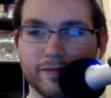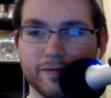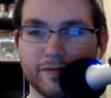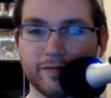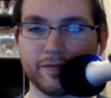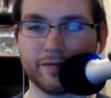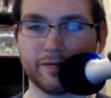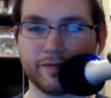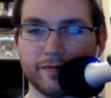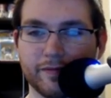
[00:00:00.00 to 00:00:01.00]

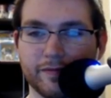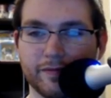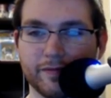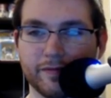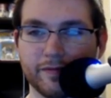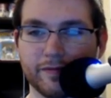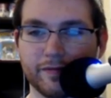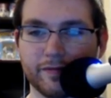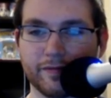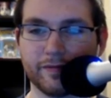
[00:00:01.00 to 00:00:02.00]

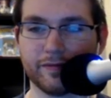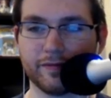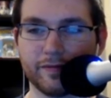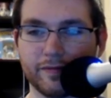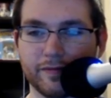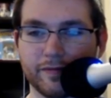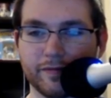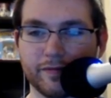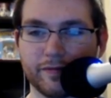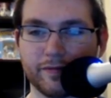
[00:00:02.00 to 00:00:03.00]

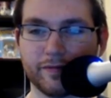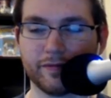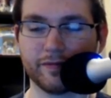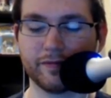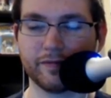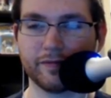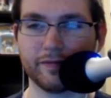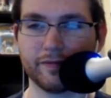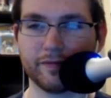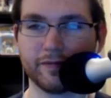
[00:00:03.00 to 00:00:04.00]

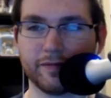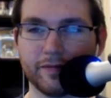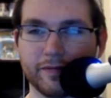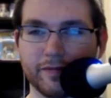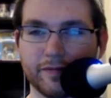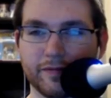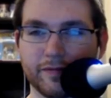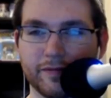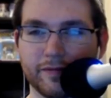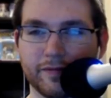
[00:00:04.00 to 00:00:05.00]

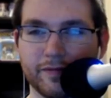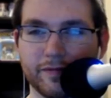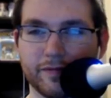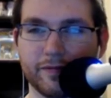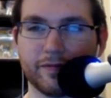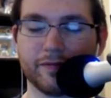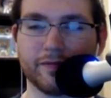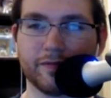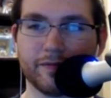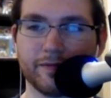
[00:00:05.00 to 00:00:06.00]

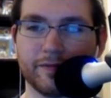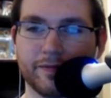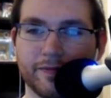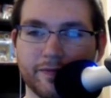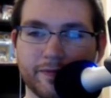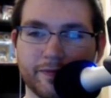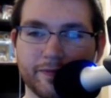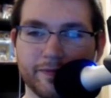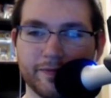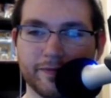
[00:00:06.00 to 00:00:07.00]

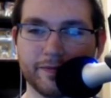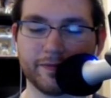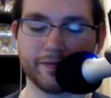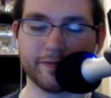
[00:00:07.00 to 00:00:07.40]
No words are spoken by the person on screen.